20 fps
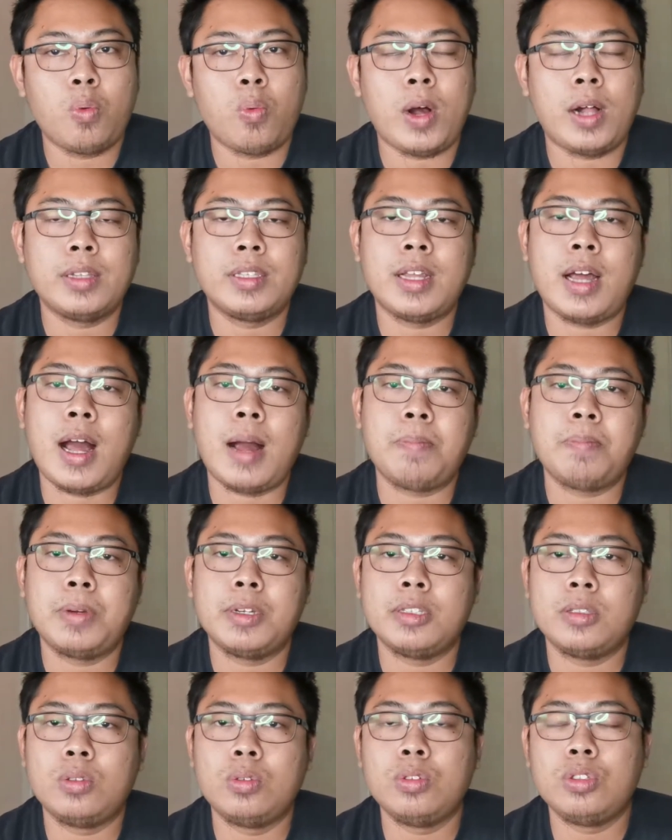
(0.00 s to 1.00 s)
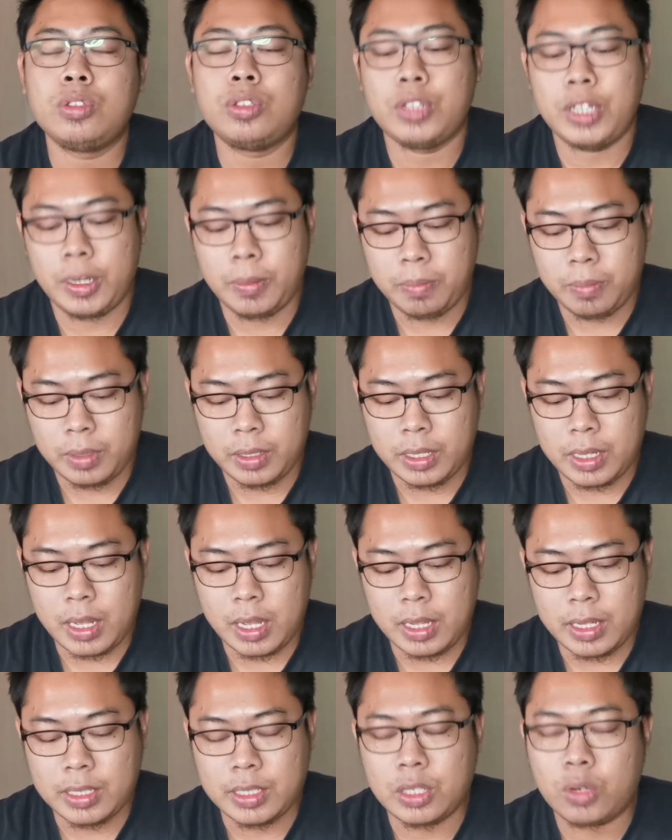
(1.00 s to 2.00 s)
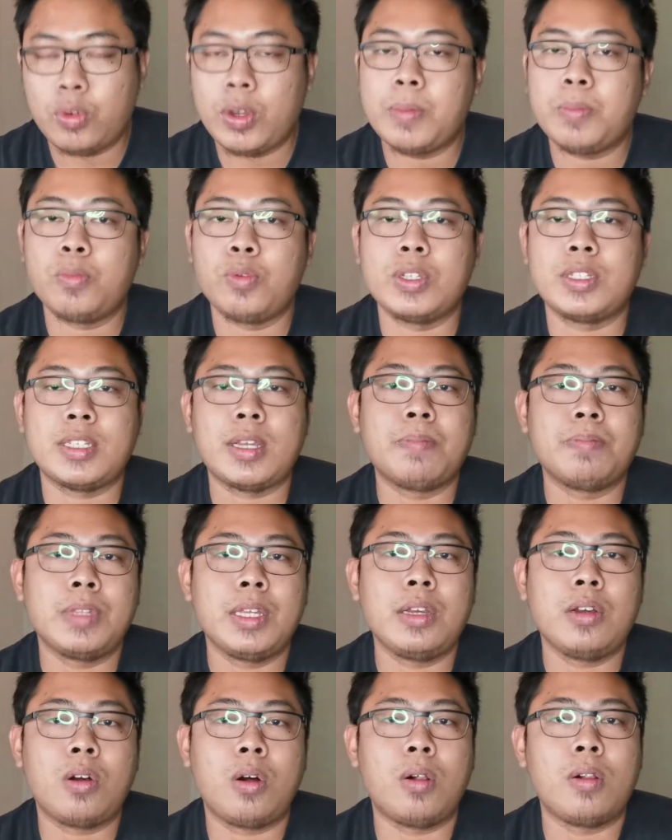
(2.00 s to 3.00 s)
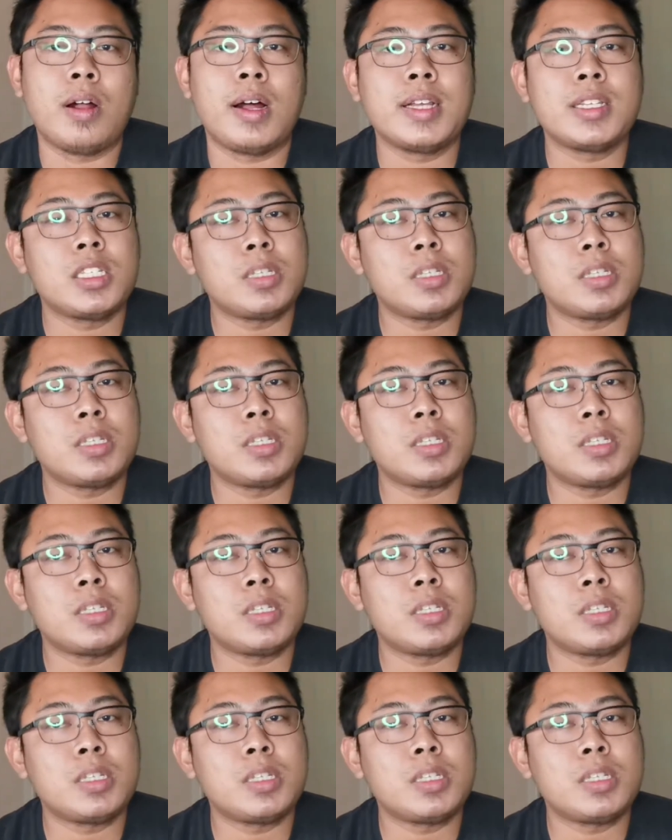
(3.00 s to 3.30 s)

while the upper 2 trim is equipped with something called a